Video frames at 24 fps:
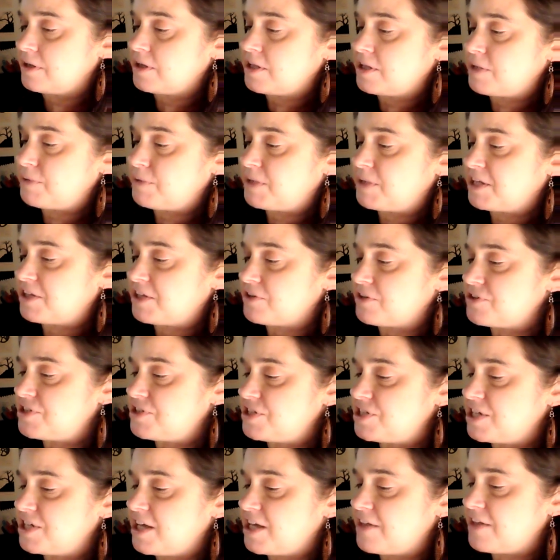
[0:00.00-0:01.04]
They would get their
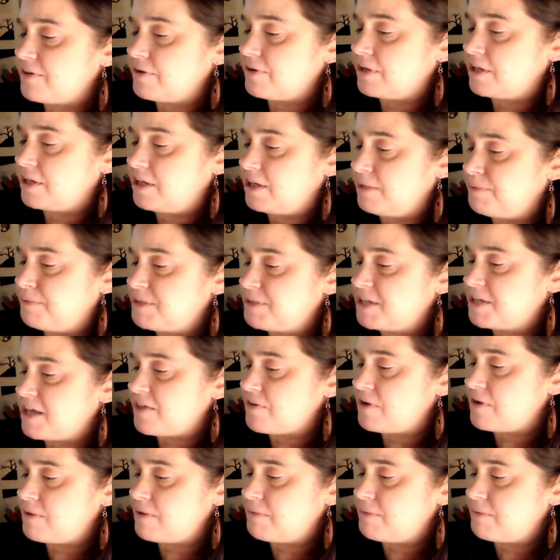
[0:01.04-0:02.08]
shit together and keep it
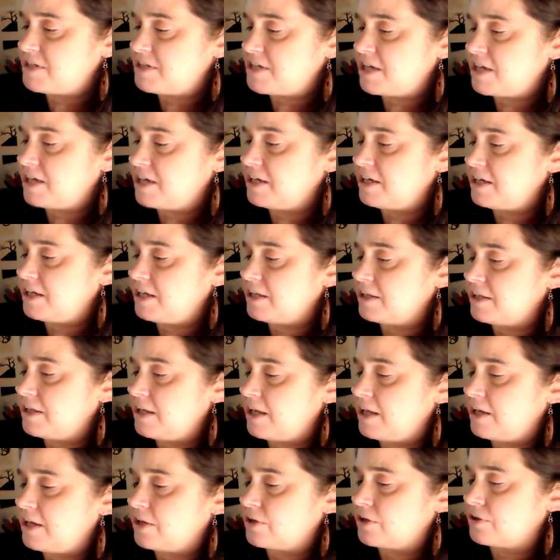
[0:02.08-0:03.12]
together and maintain it neatly
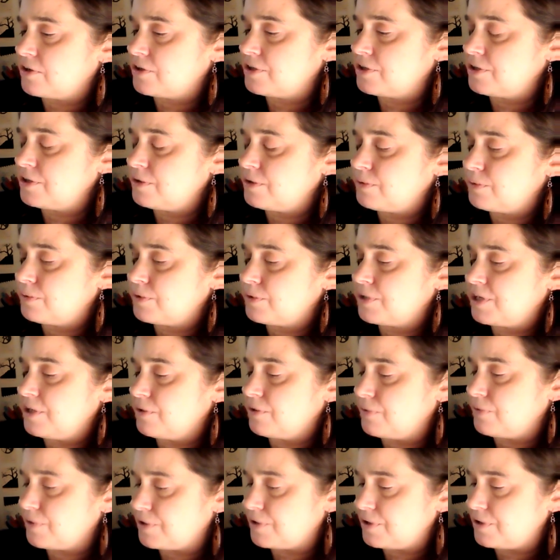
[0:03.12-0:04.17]
and in good working
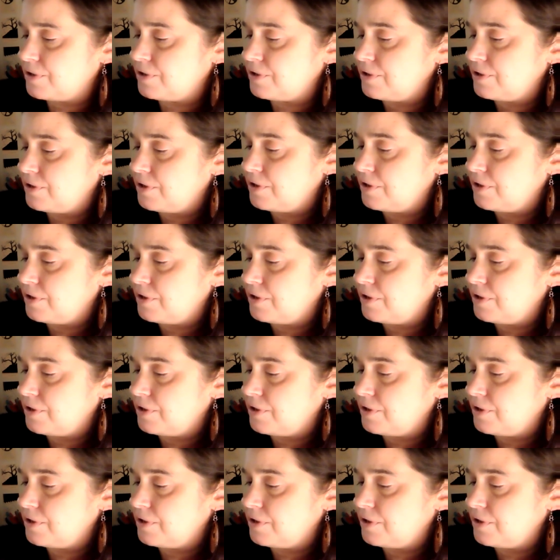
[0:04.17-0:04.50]
order.